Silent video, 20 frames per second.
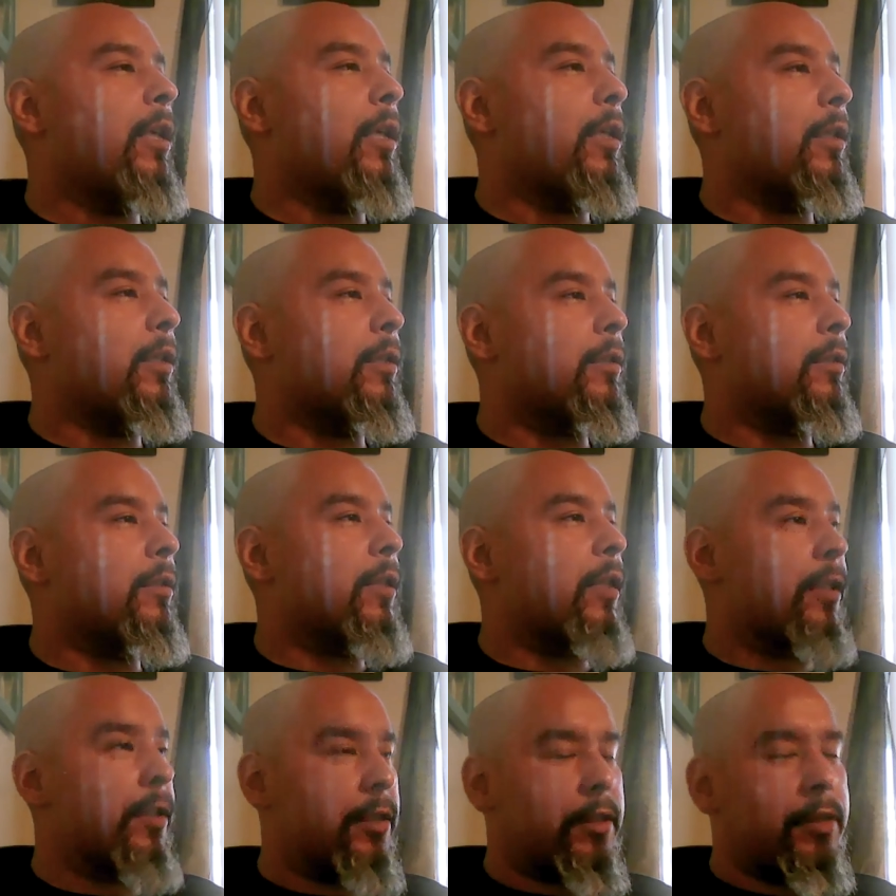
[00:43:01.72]

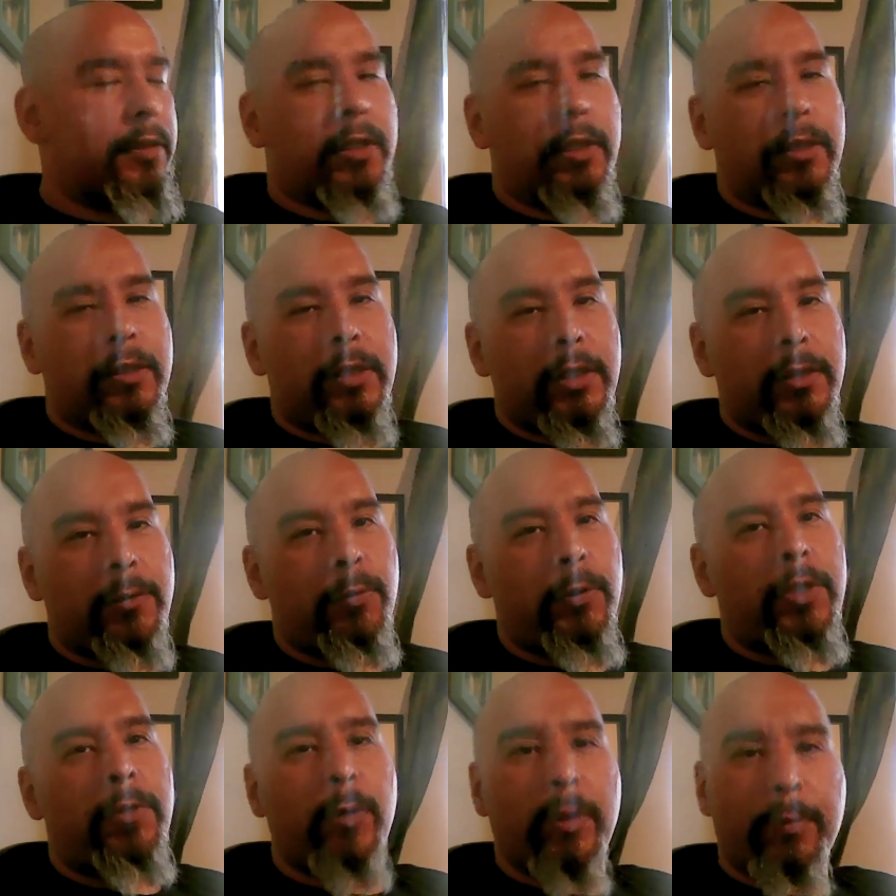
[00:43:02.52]
and yeah, it's it's
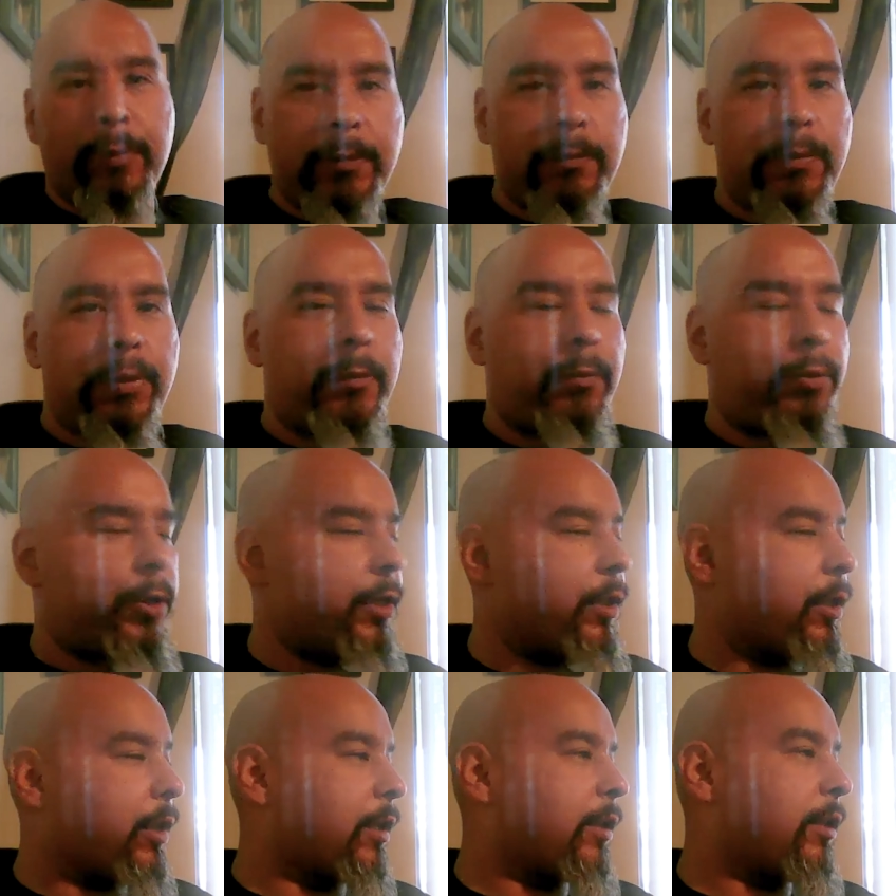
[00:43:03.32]
it's, it's ripping
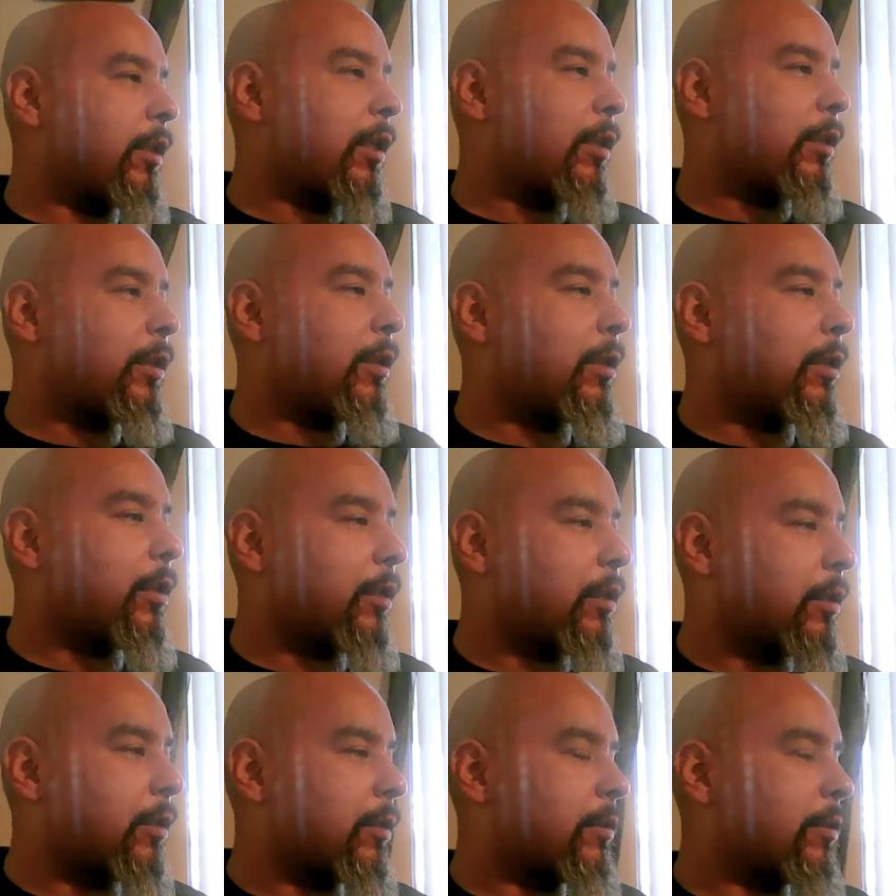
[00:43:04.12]
pretty good. Not
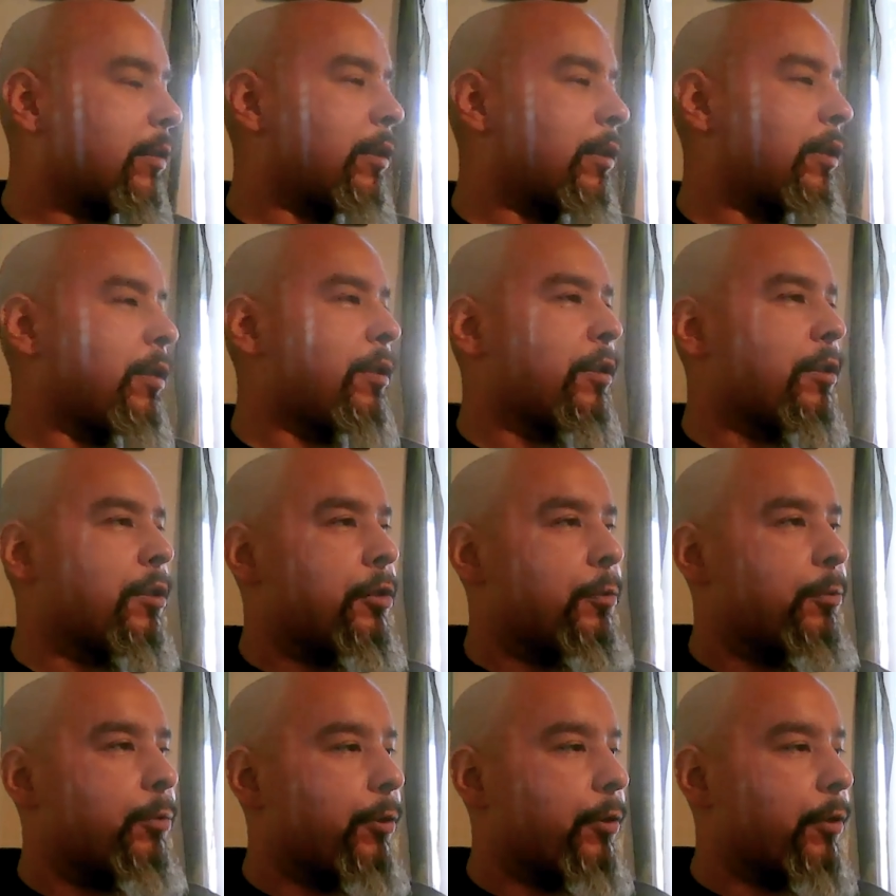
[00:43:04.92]
the, the
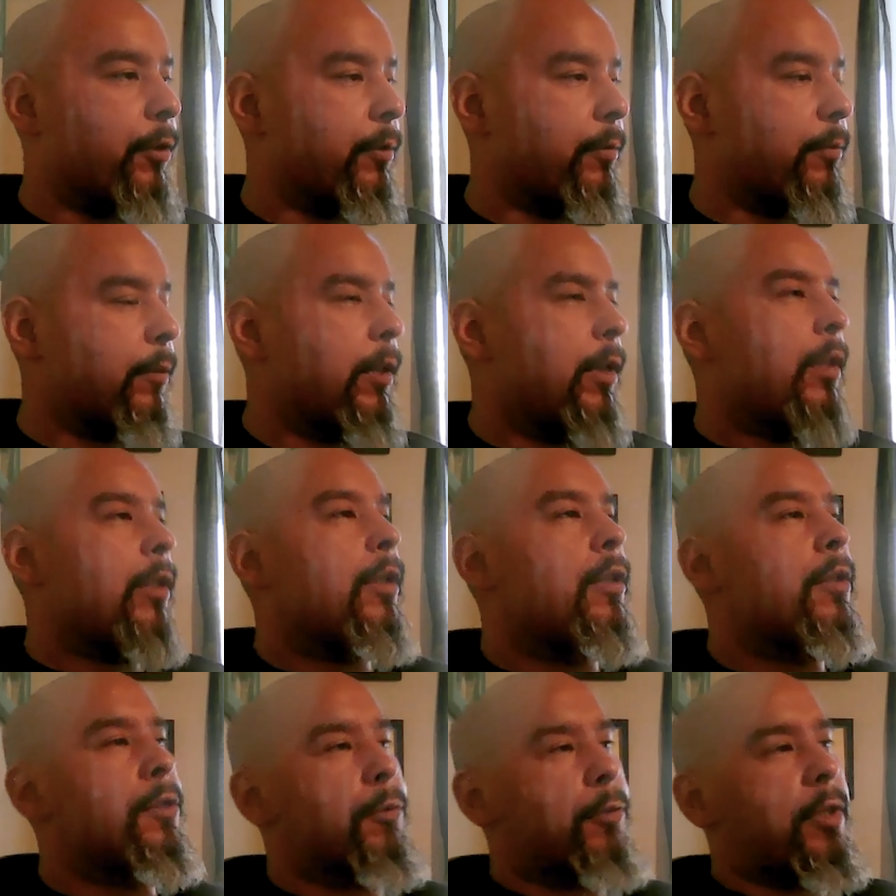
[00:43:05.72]
super
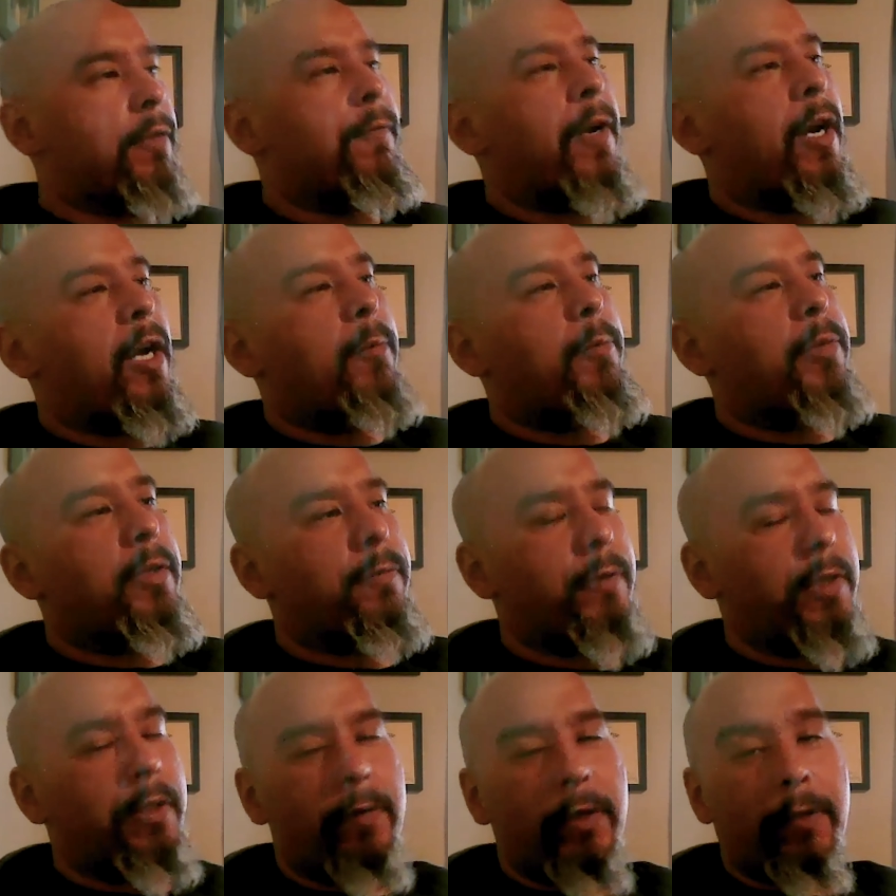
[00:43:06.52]
concerning fire,
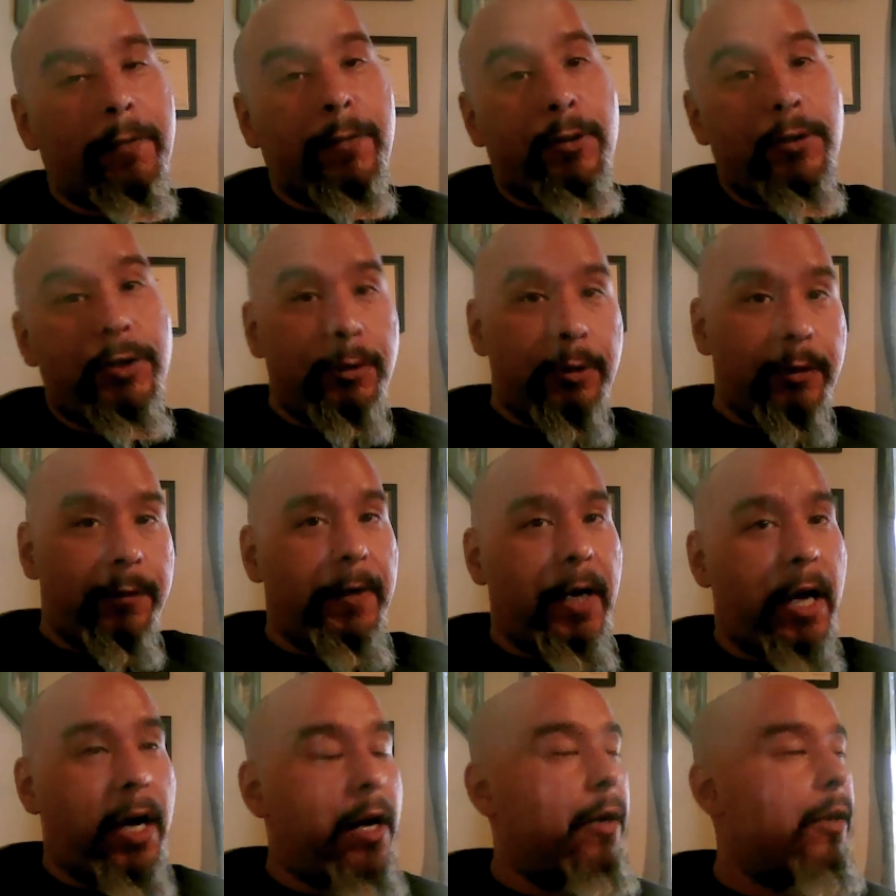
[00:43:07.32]
but if, if you're
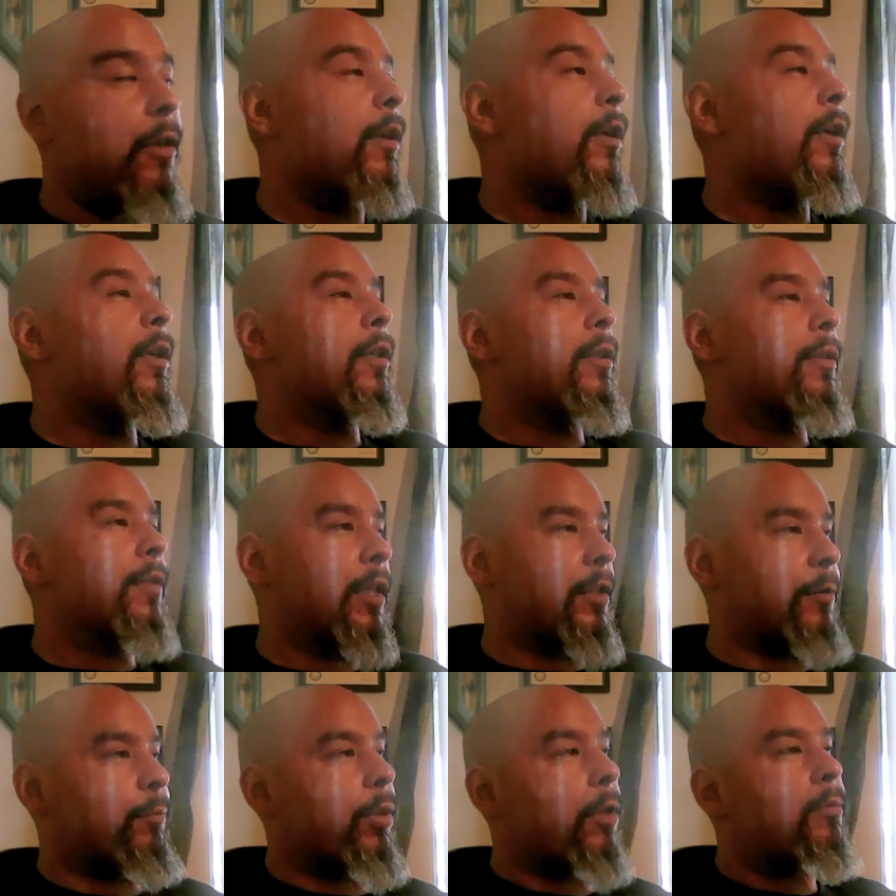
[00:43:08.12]
new to fire,
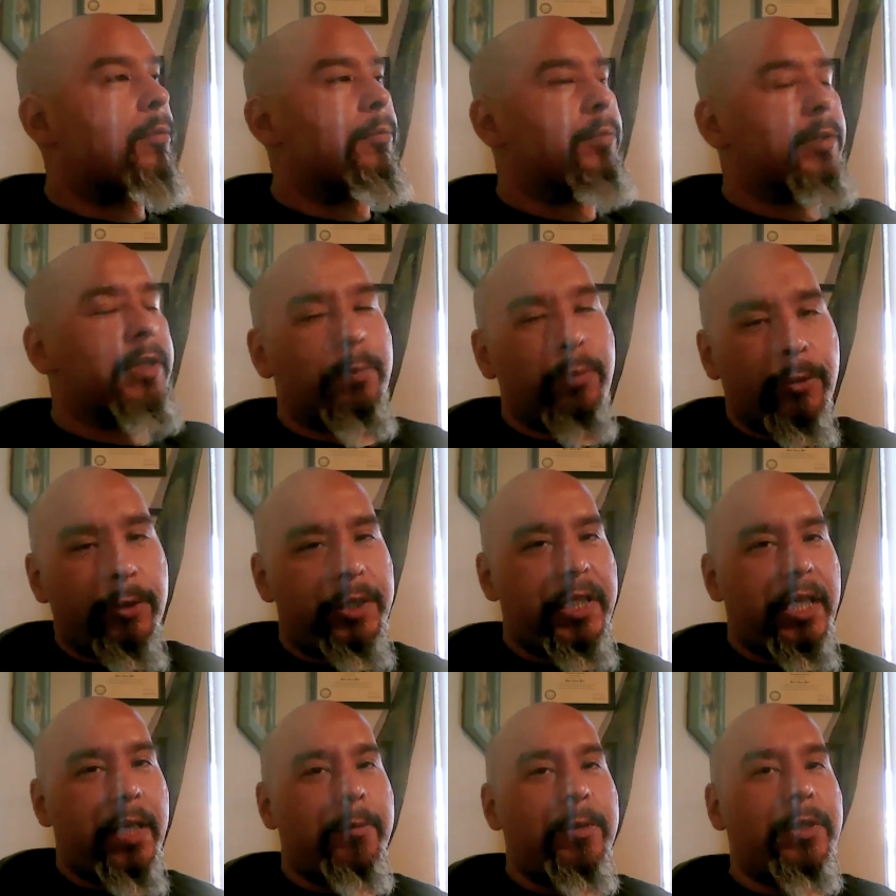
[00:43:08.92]
that's probably
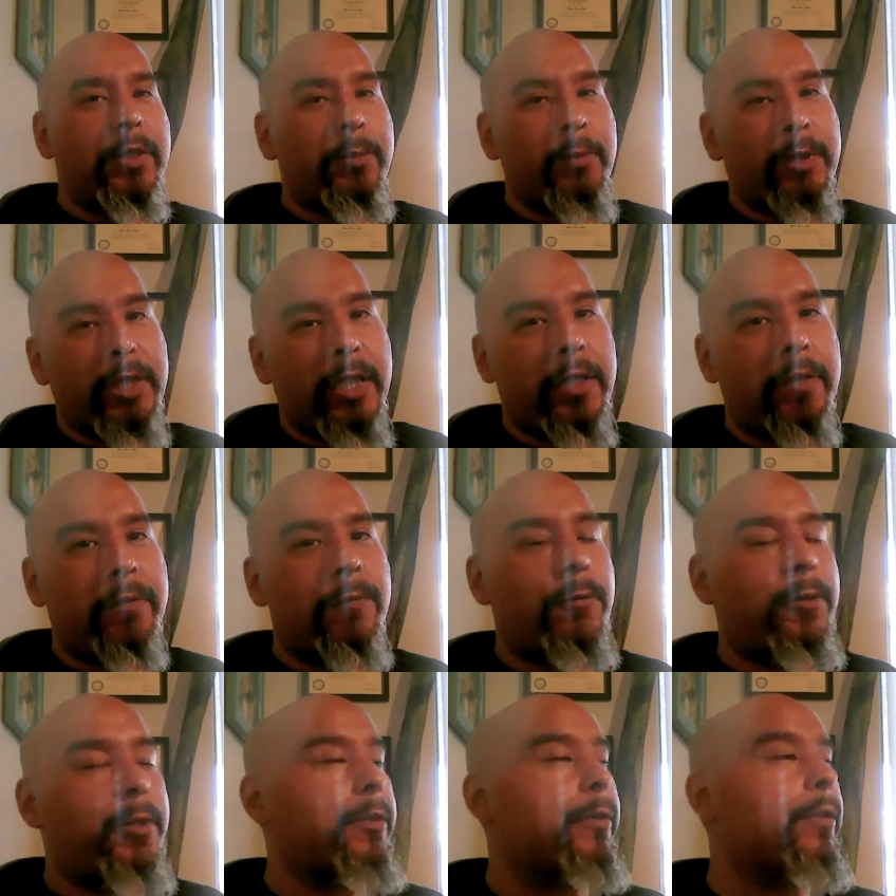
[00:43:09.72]
pretty damn
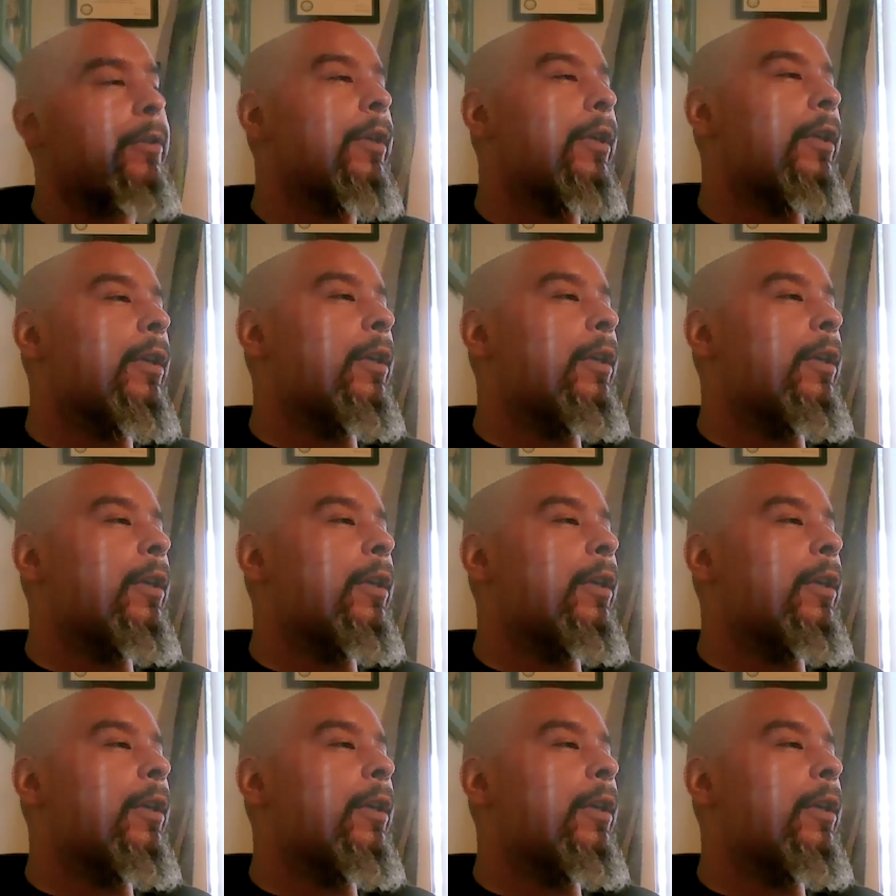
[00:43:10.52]
intimidating for you.